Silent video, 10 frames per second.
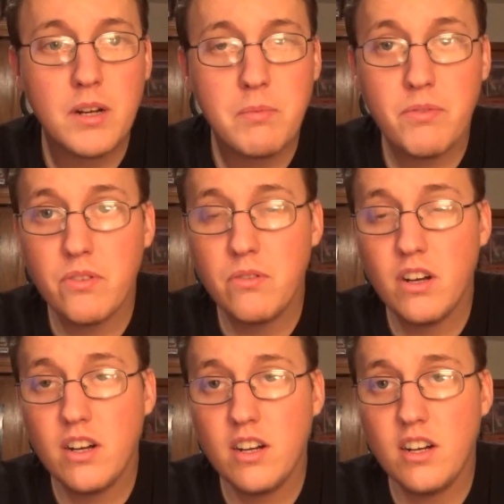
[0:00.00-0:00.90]
up if you
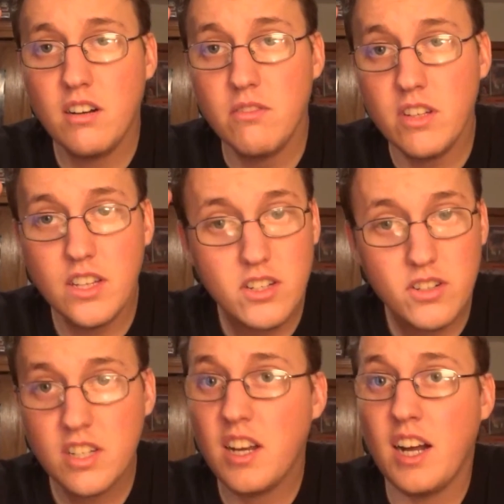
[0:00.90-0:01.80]
are really
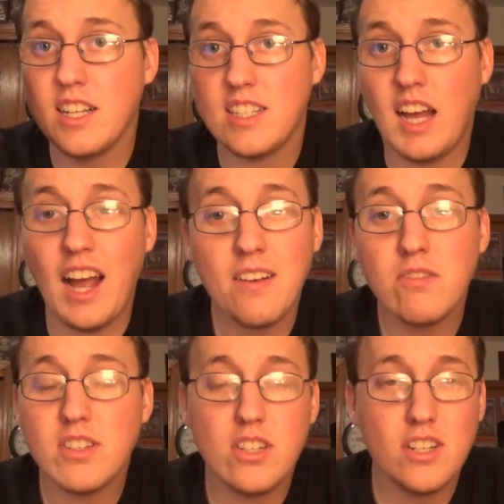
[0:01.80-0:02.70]
interested. I
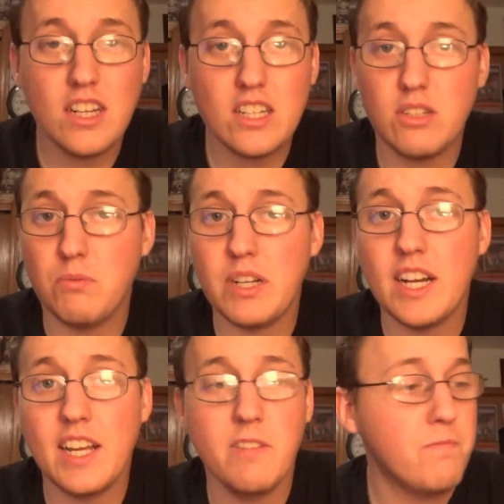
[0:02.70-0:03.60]
would suggest actually
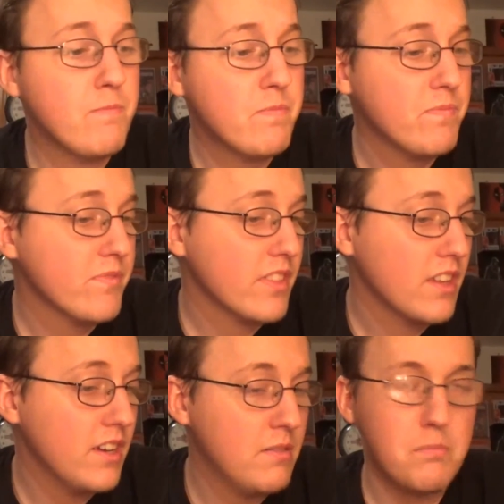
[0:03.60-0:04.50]
reading it.
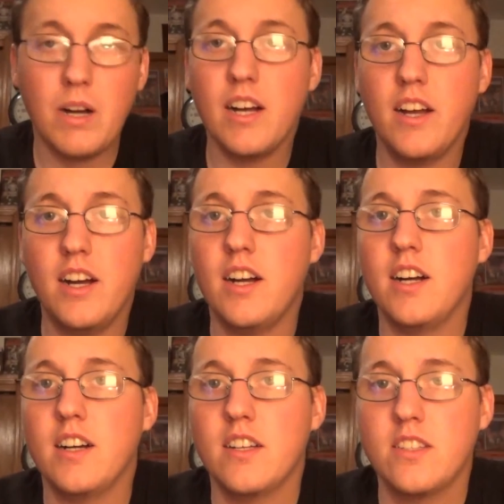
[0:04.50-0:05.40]

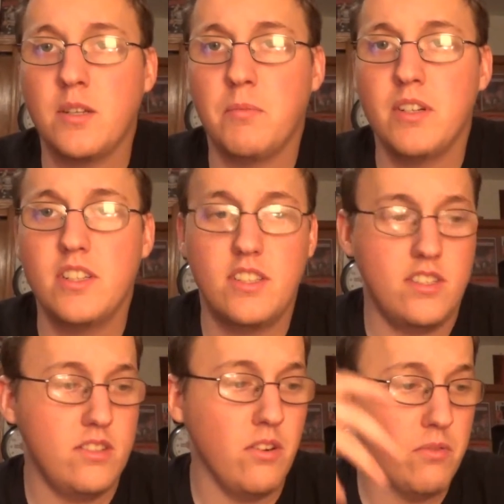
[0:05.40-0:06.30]
My summaries
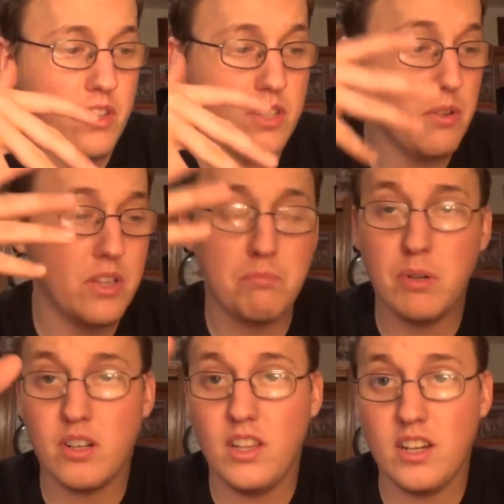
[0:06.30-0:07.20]
don't really do this
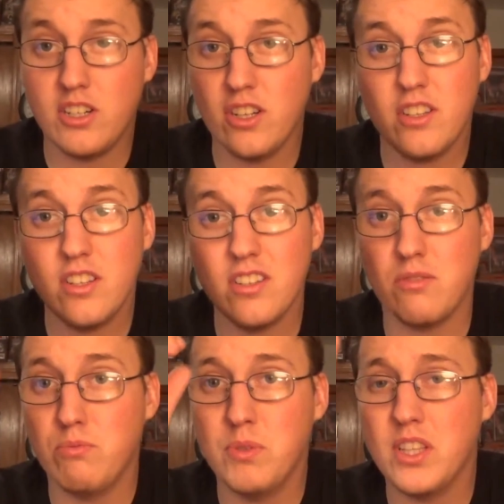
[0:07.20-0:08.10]
book a lot of justice.
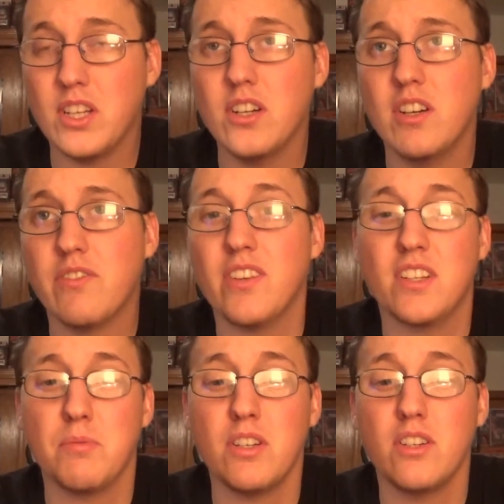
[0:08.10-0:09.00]
It's really good,
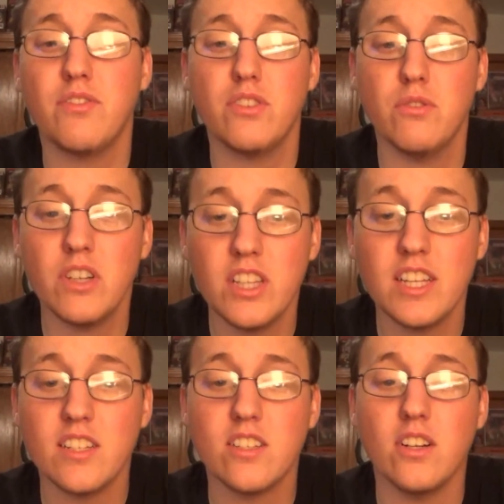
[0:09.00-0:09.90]
especially if you're really
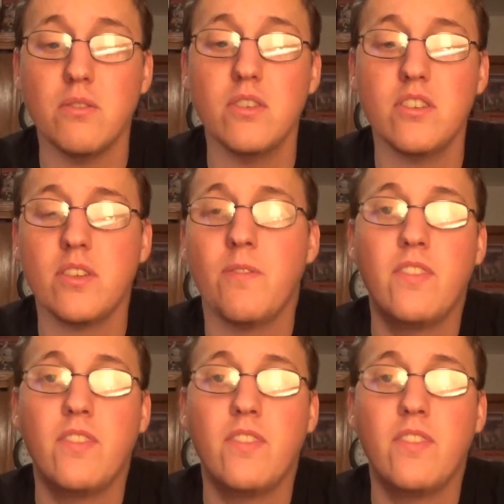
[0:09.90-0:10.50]
into Star Wars.